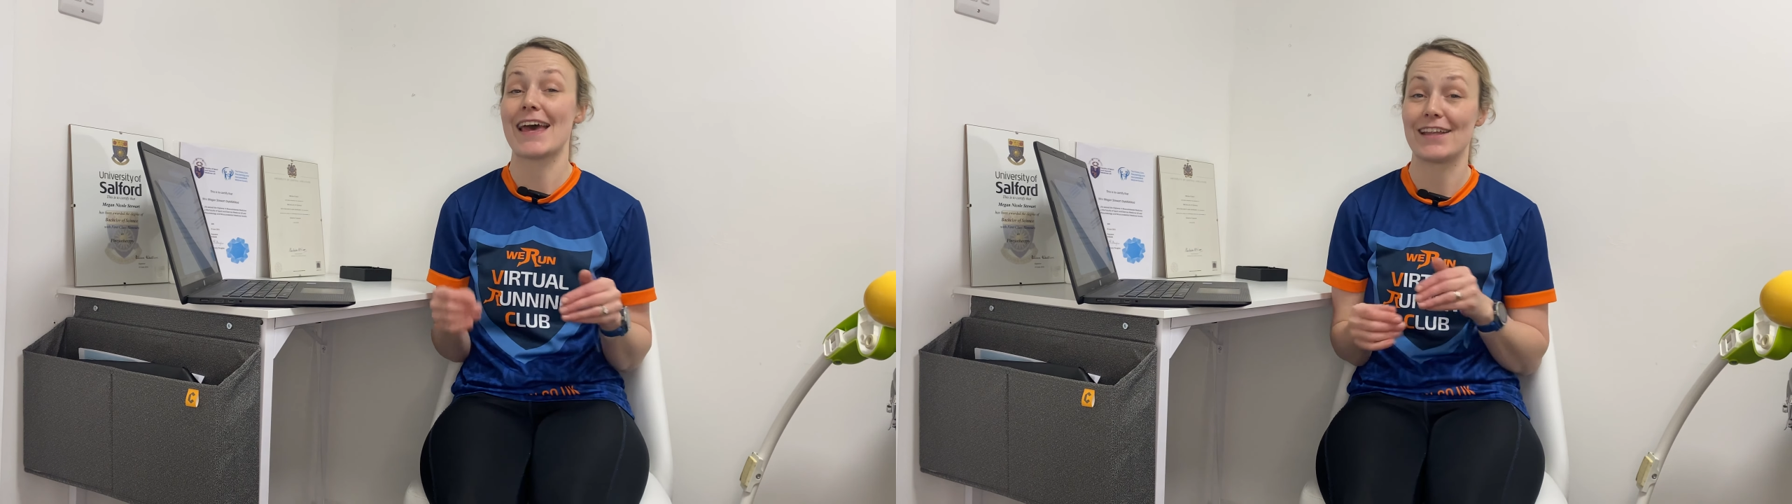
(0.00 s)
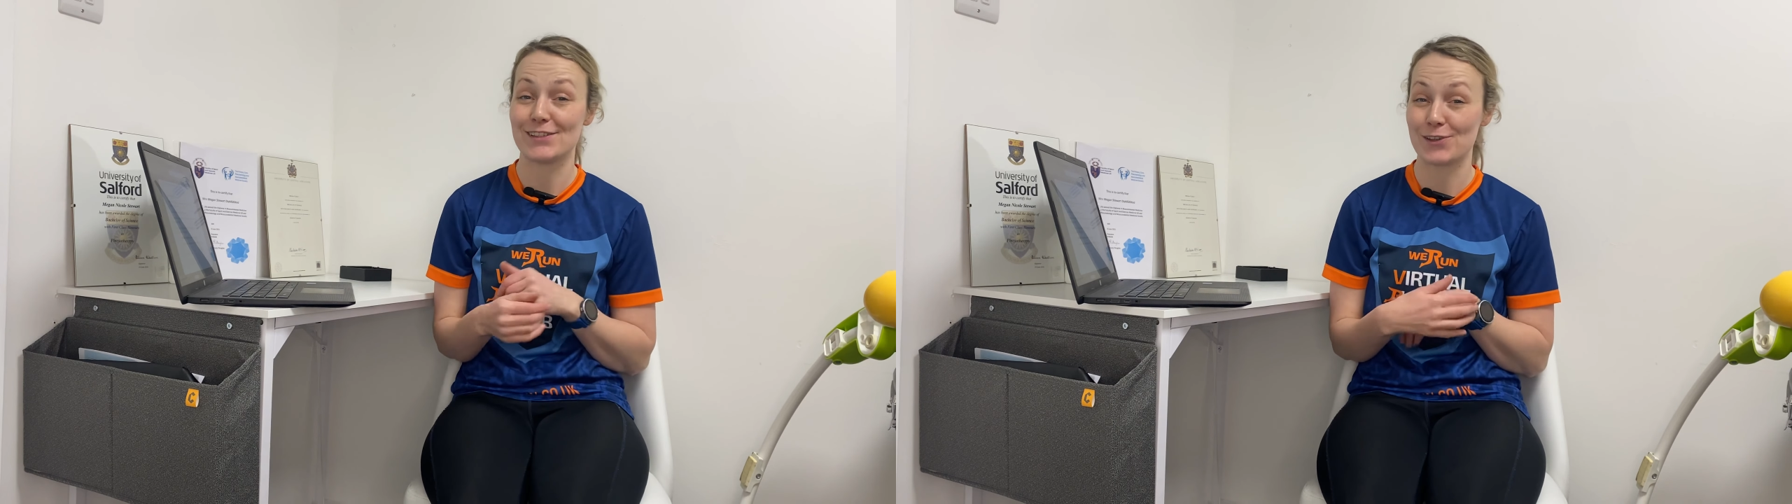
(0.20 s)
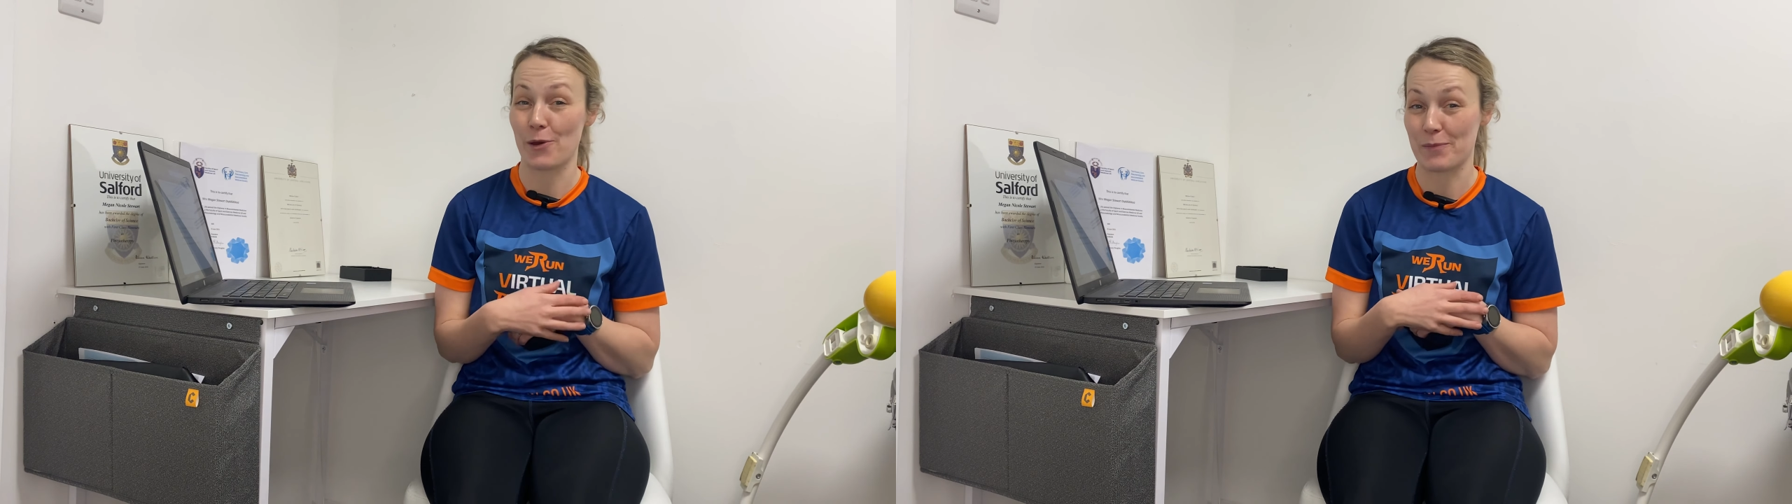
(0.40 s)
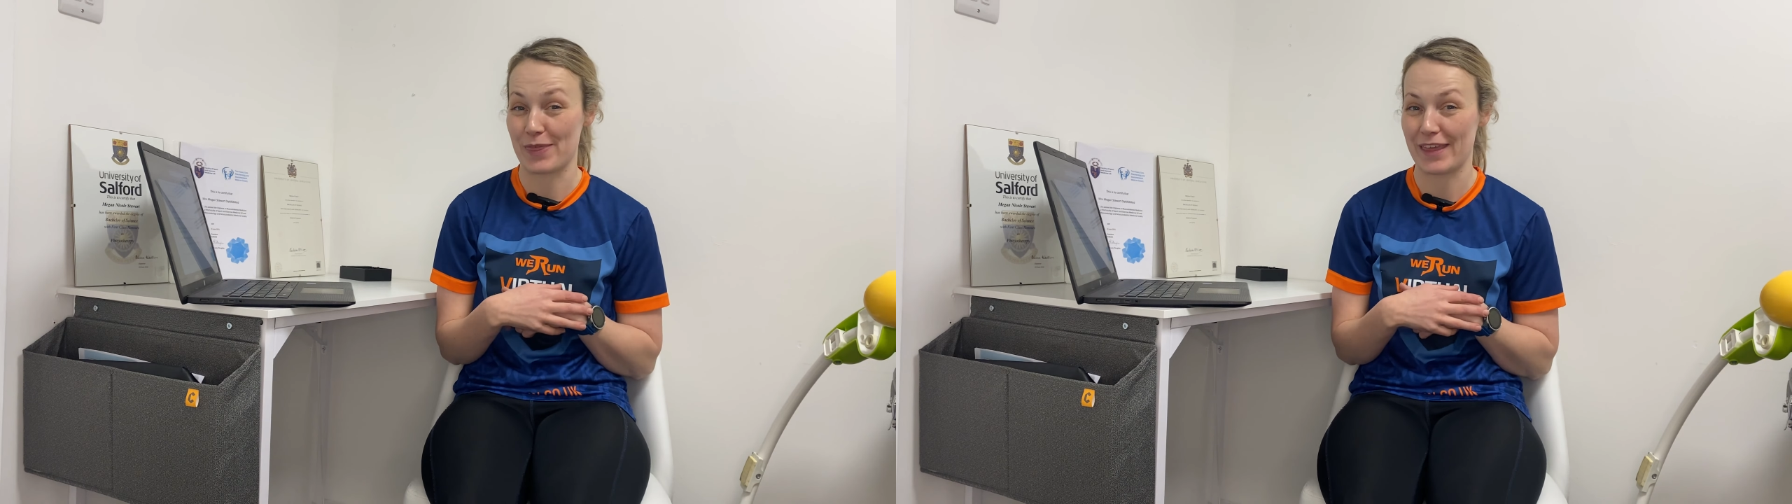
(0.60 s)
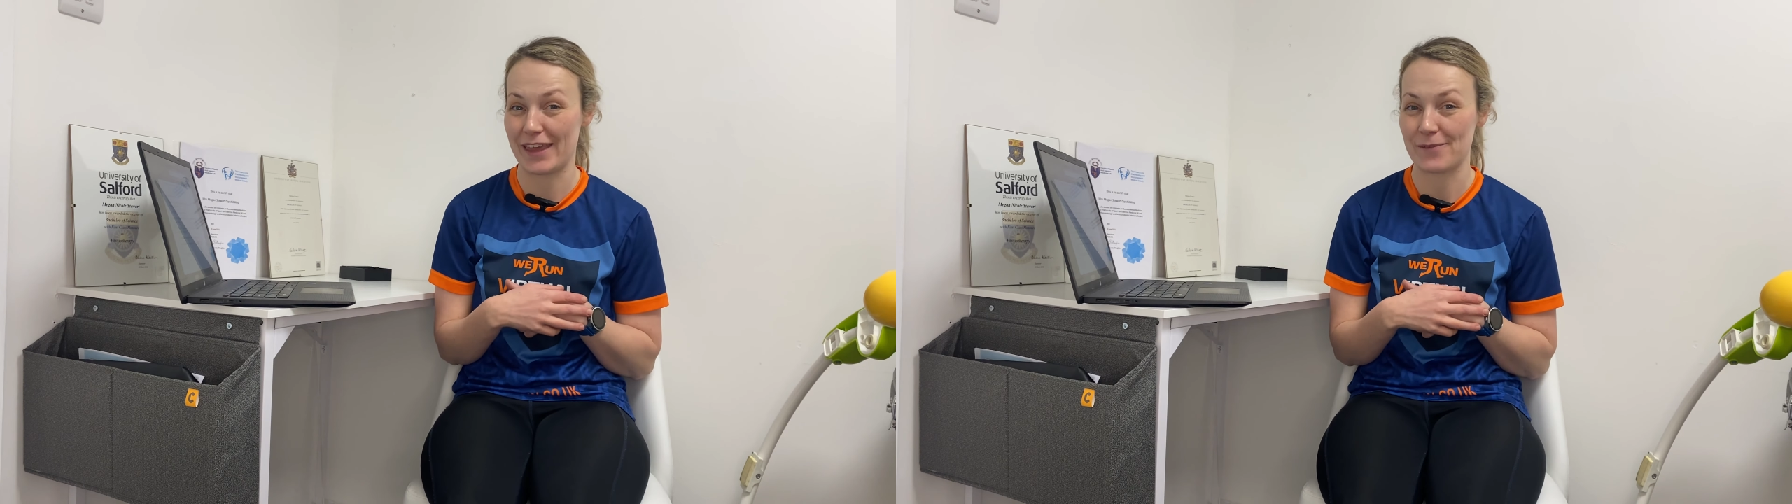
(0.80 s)

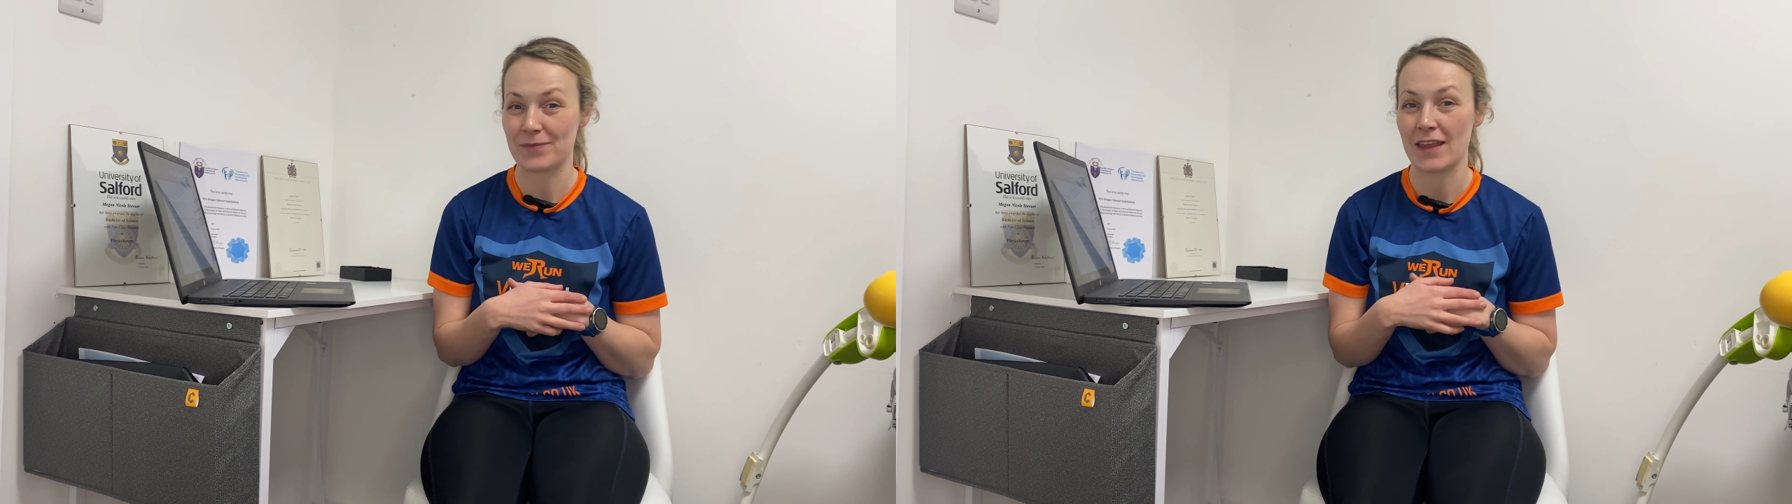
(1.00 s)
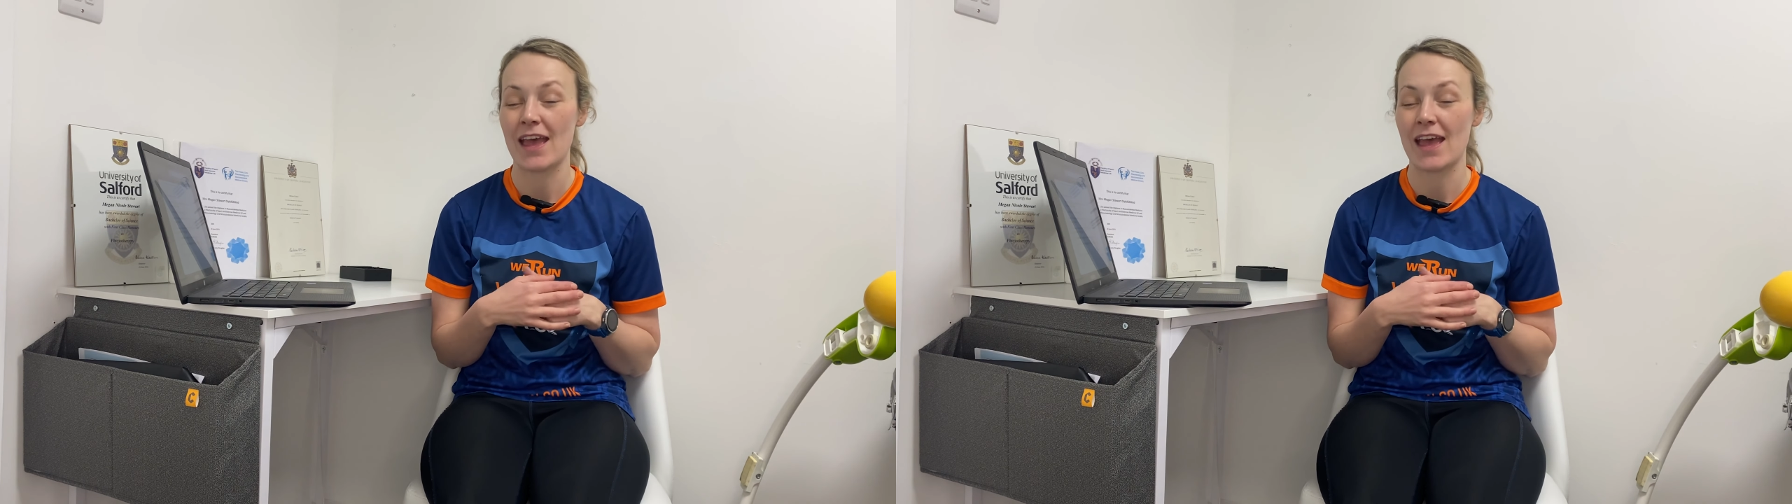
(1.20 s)
tendinopathy.